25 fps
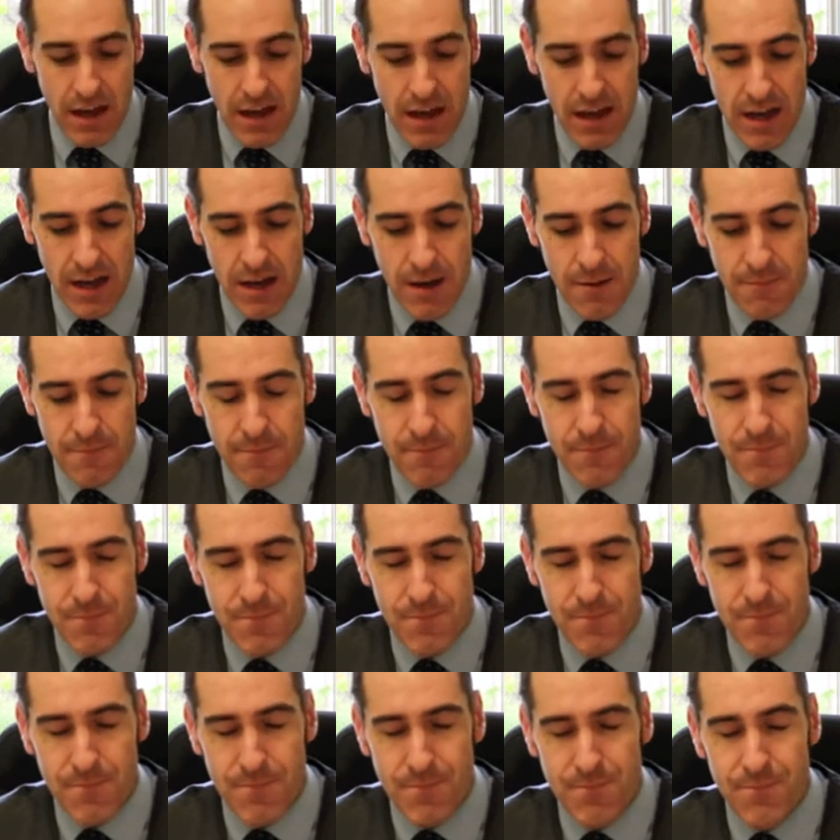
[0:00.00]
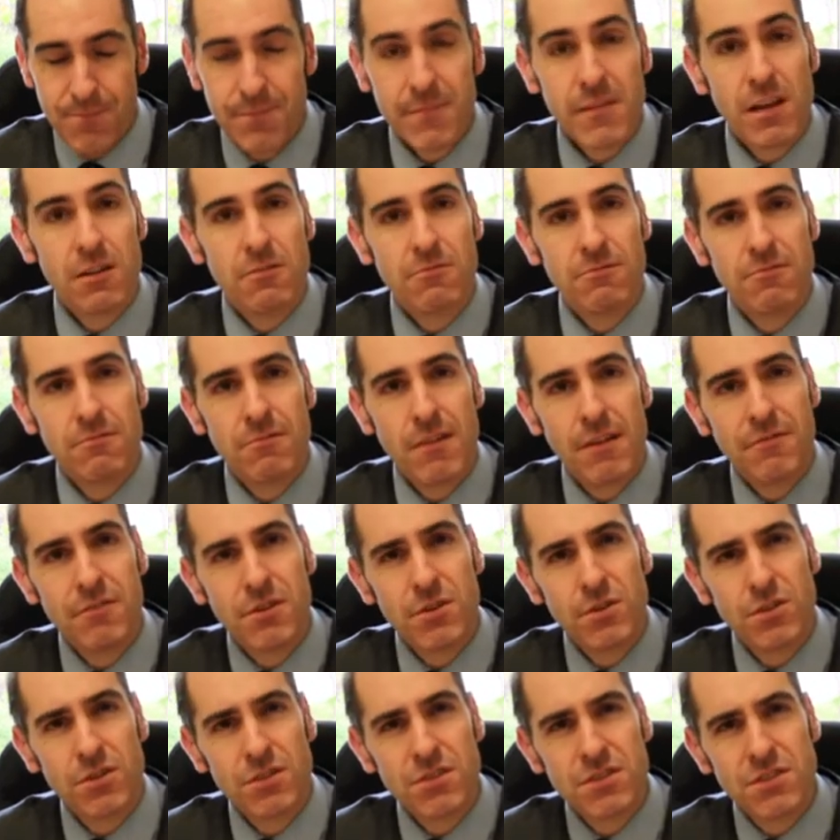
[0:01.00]

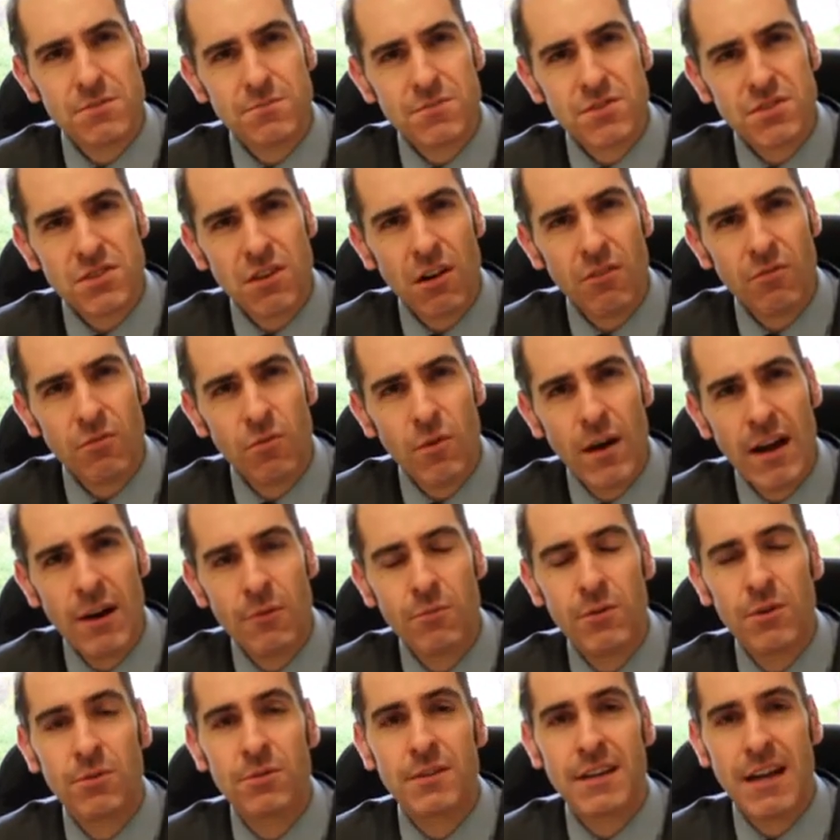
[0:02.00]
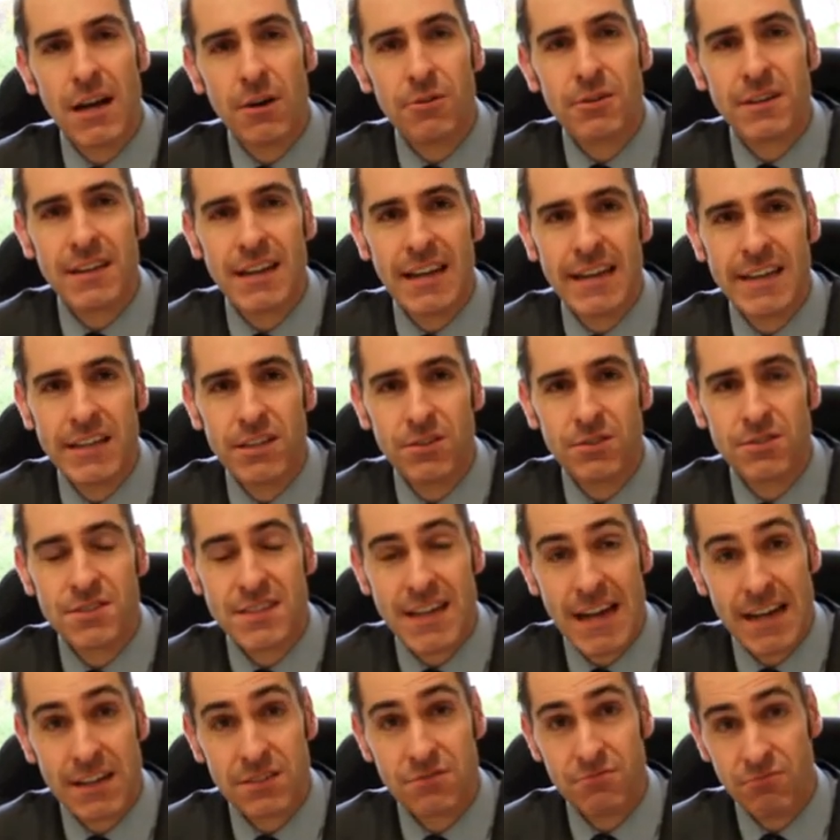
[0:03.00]
Revenue Customs software will calculate your
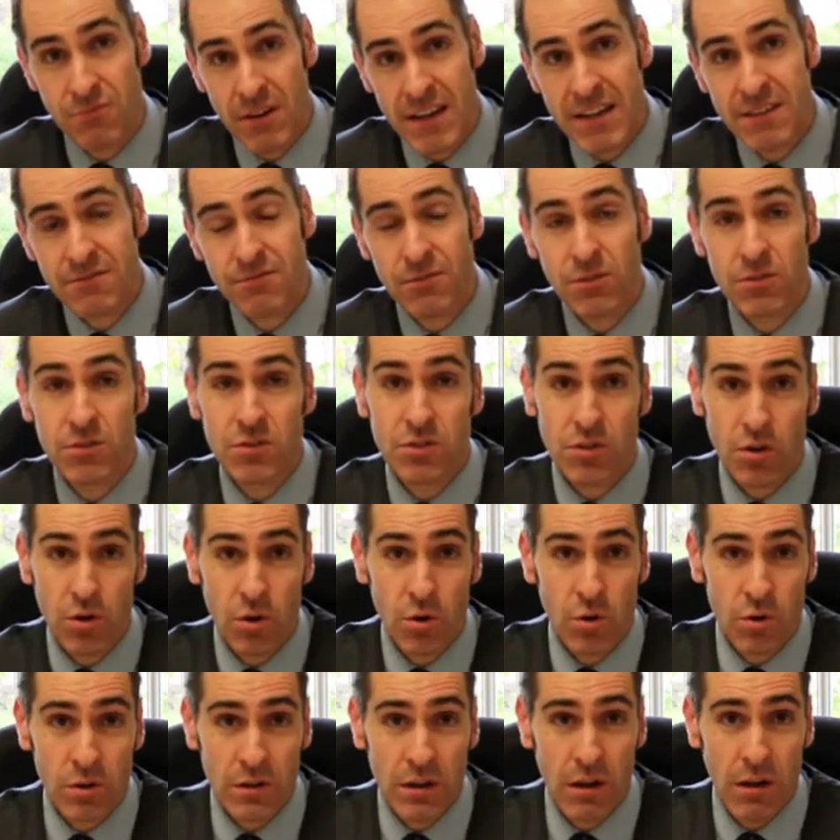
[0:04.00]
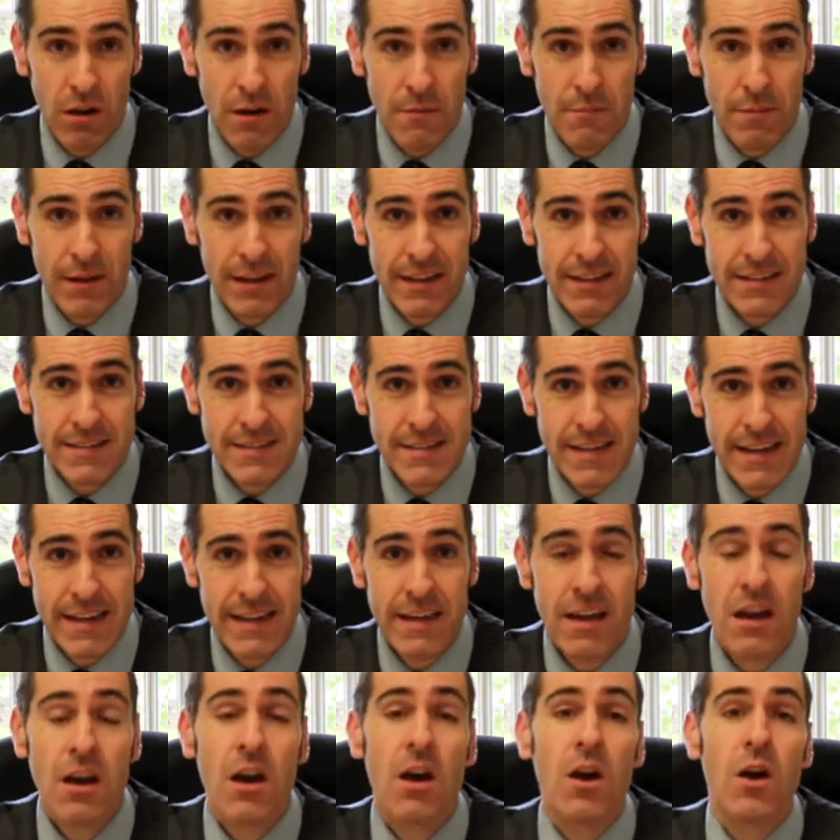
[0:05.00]
tax refund or
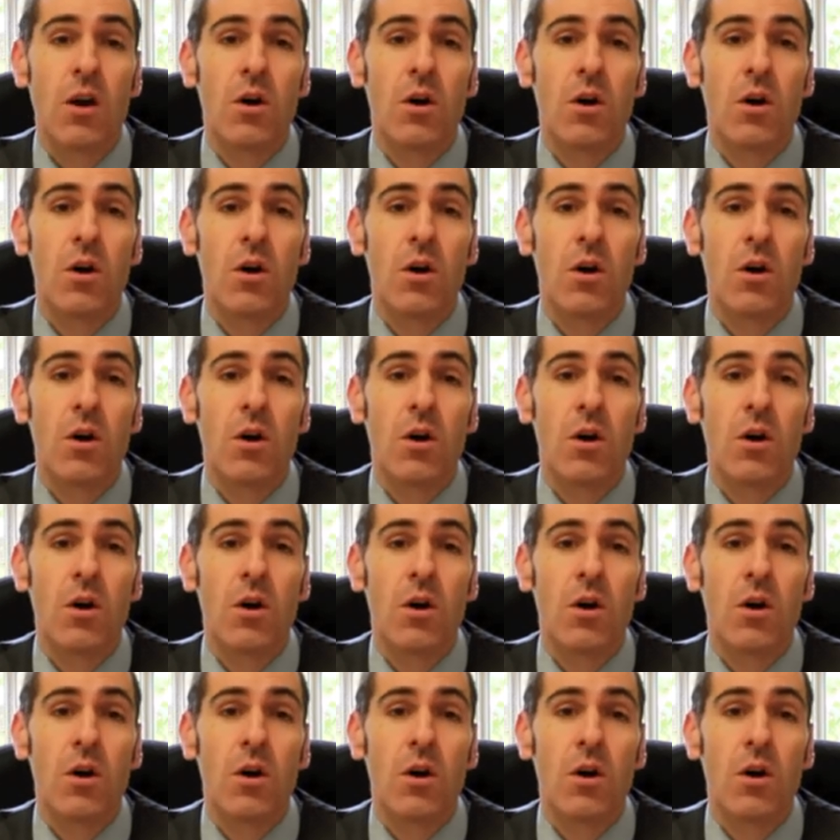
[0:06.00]
liability.